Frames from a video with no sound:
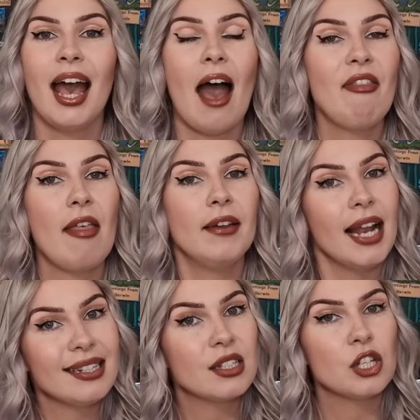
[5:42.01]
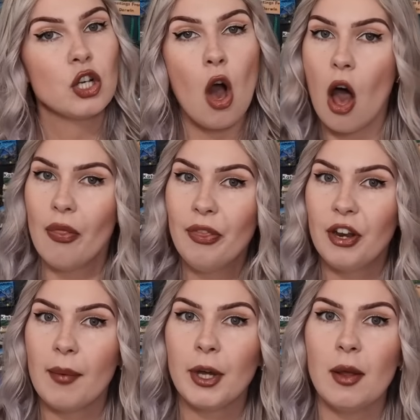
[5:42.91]
And then the last con that
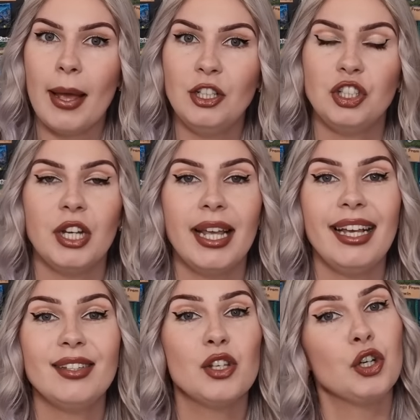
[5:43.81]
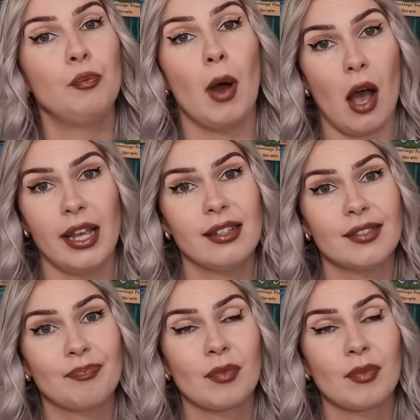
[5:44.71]
I'm going to mention is the goodbyes.